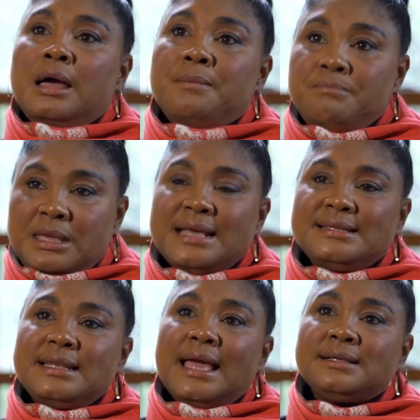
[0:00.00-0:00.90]
Me
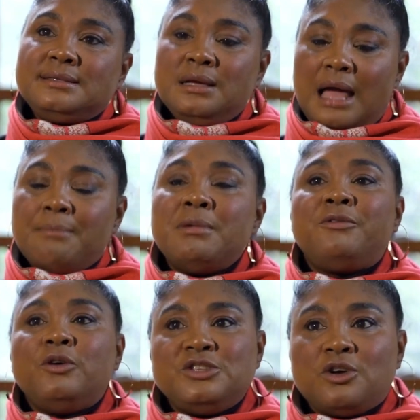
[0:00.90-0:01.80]
as an actor, I'm a
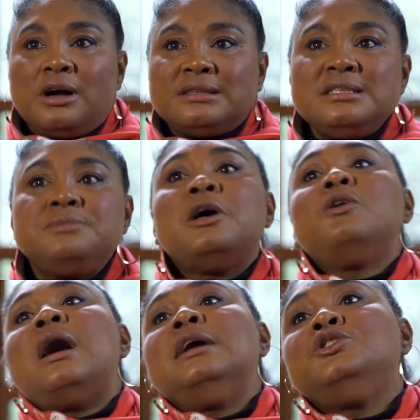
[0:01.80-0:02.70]
voice artist,
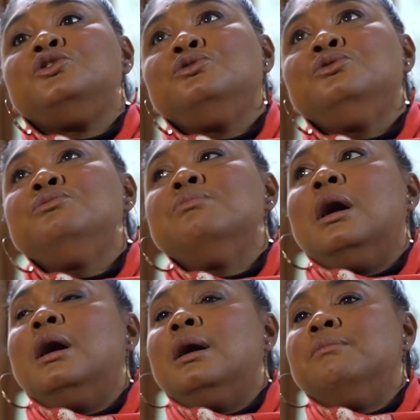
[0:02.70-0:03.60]
so I do
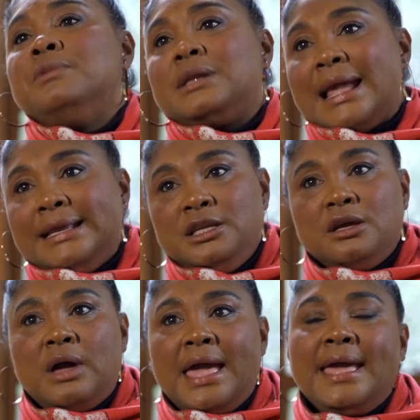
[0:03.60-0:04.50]

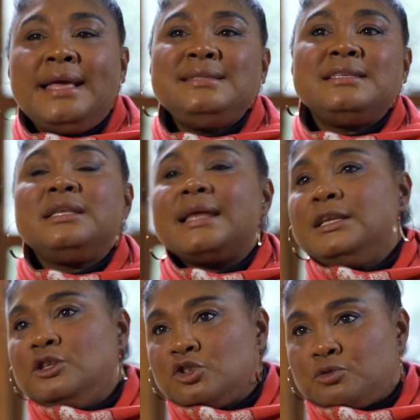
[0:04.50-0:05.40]
radio ads and
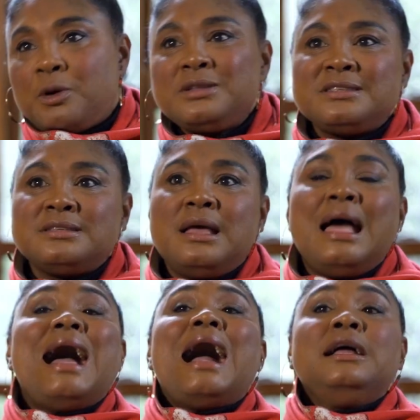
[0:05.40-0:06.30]
radio spots.
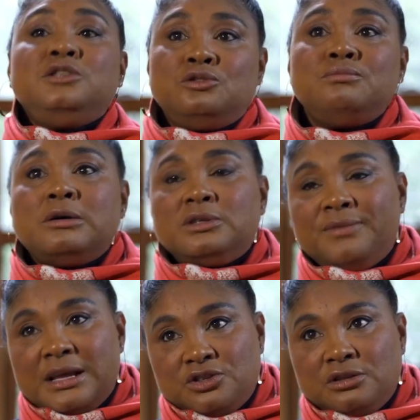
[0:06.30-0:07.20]
I do
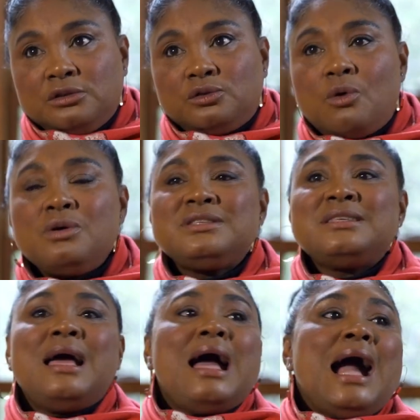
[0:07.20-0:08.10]
motivational talks,
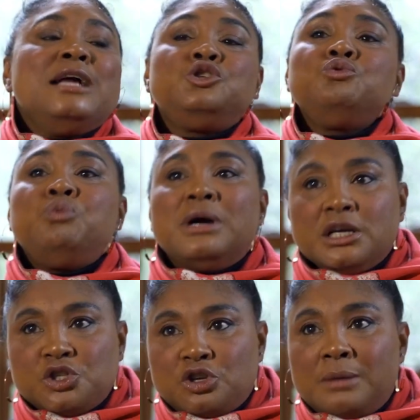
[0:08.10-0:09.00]
I do
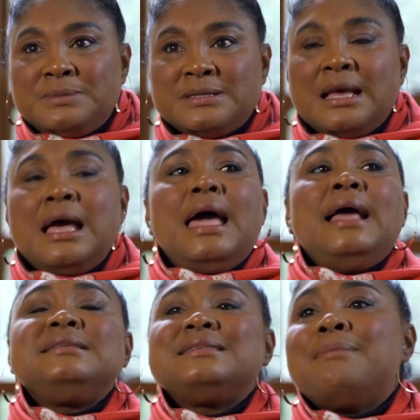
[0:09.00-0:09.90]
workshops,
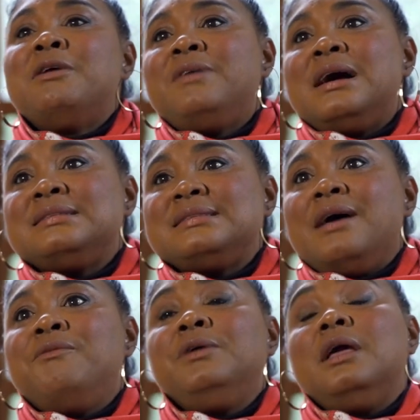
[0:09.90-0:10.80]
and some of us
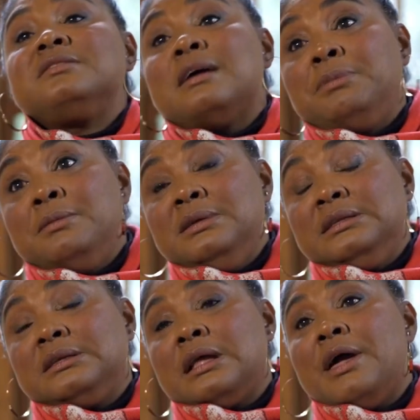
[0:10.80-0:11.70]
have
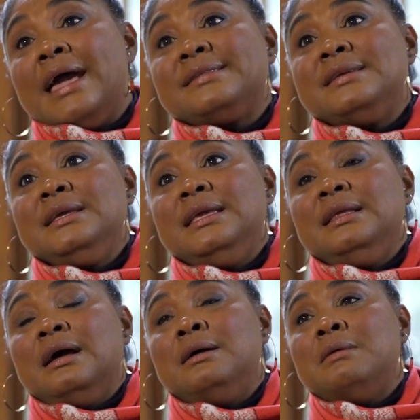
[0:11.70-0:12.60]
supplemented our
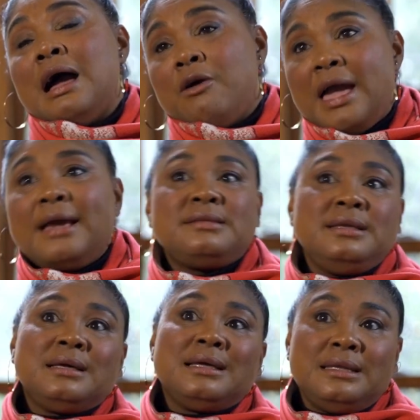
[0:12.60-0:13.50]

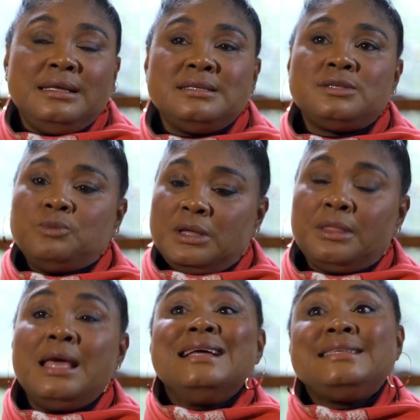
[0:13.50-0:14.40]
acting careers
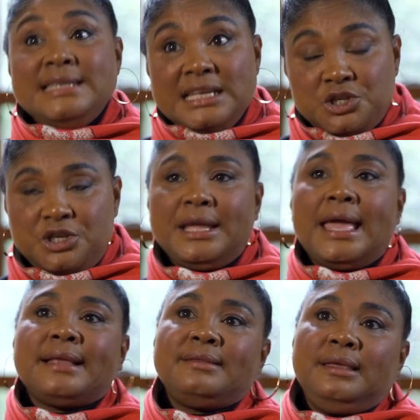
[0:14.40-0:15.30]
with teaching
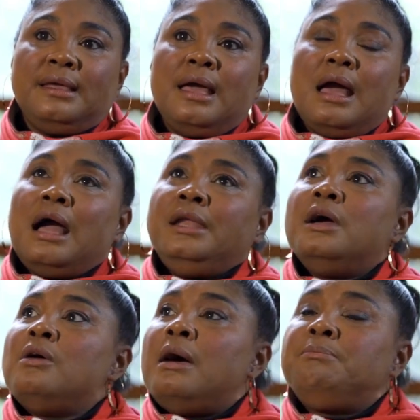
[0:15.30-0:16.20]
acting. I
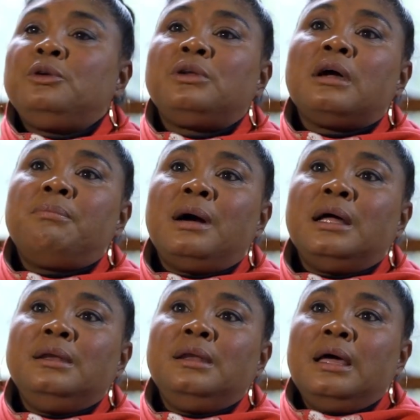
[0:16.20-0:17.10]
know
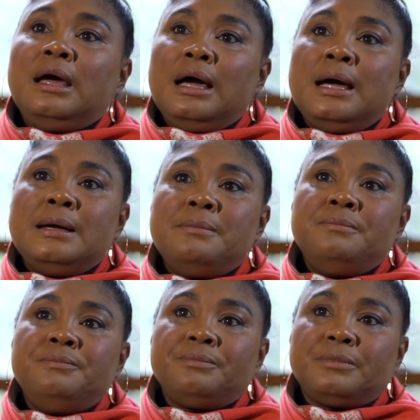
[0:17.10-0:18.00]
Abdurrahman
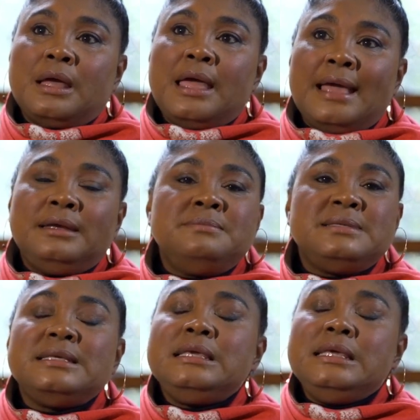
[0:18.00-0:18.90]

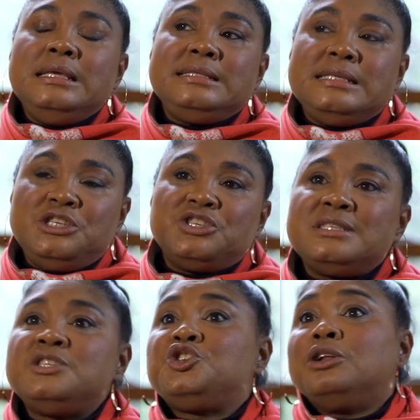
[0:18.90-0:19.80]
Adams, he
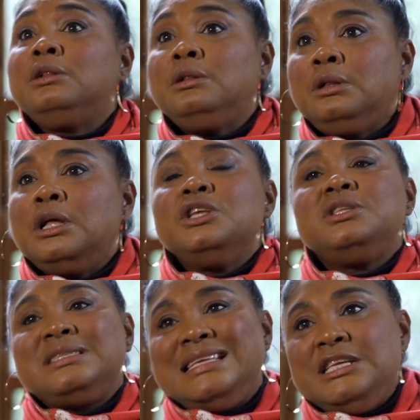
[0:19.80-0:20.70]
teaches Jill,
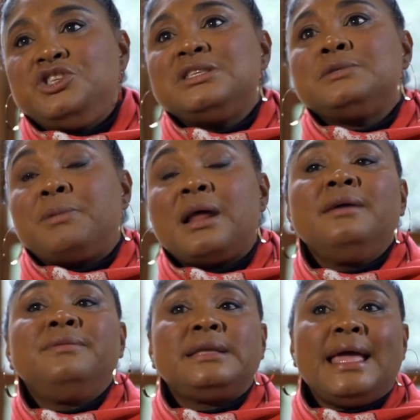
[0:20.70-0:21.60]
teaches
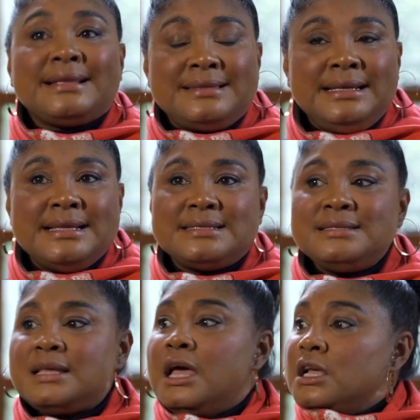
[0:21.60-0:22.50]
private acting
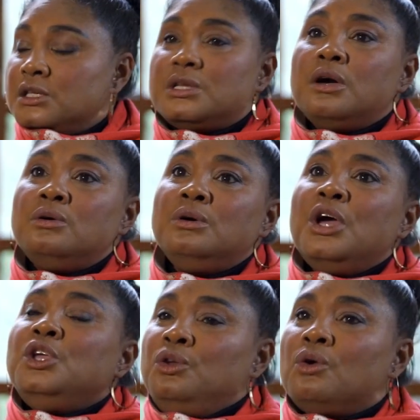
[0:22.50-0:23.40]
lessons. So
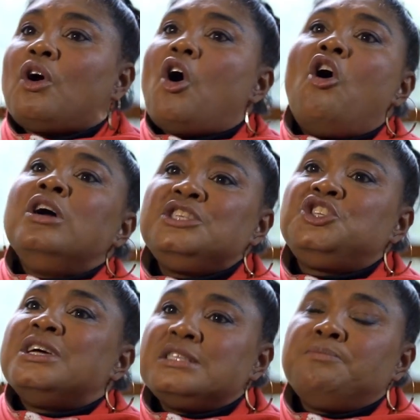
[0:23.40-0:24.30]
you can't
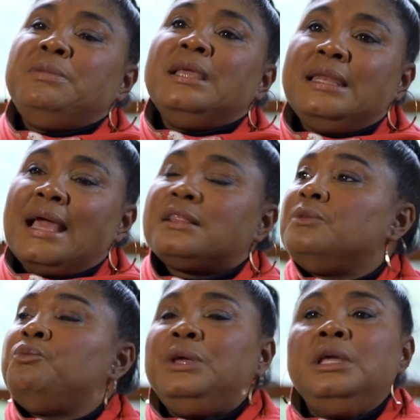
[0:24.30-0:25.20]
just be an
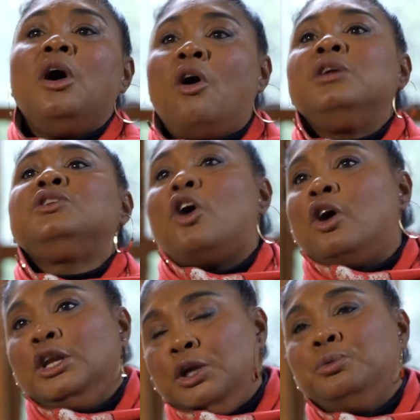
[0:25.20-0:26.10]
actor. We aren't
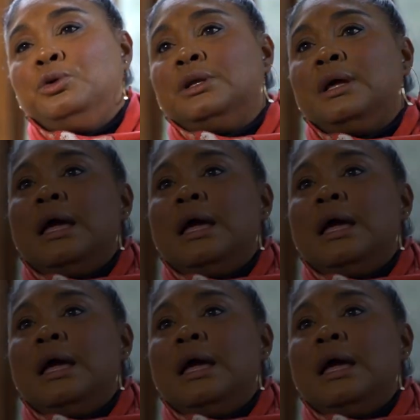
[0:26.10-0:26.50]
Hollywood.